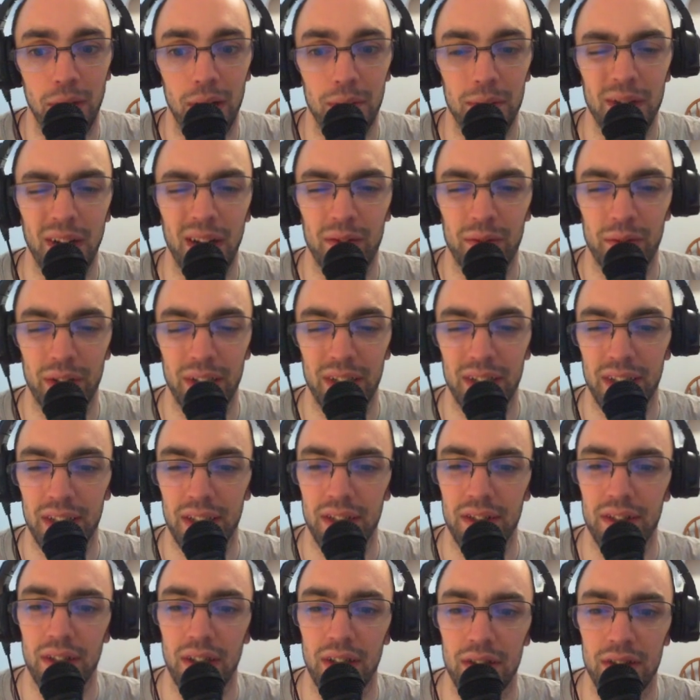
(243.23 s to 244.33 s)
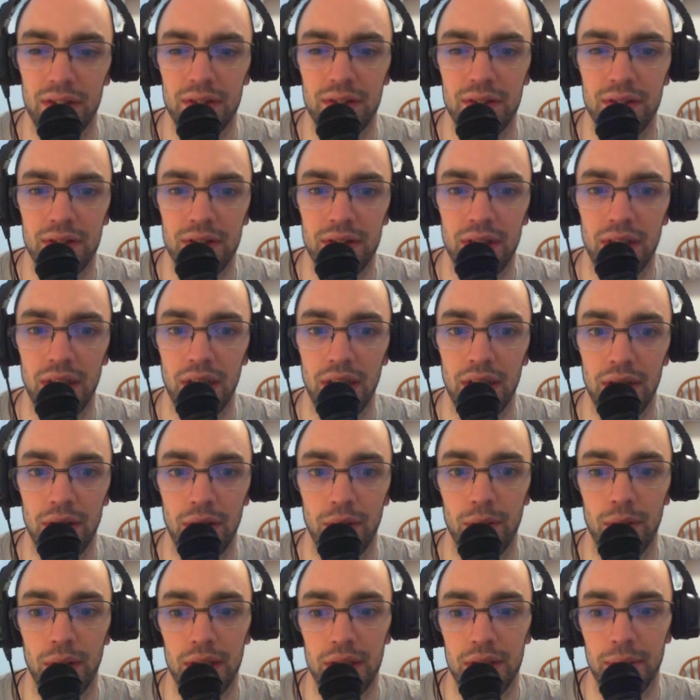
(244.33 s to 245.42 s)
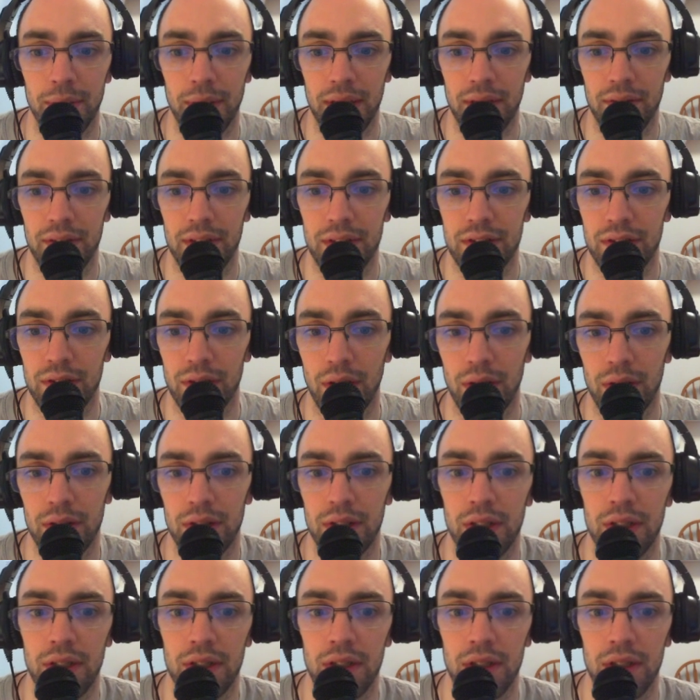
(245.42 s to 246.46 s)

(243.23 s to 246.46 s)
bomb, or not really. No, I don't know what to make of this drone.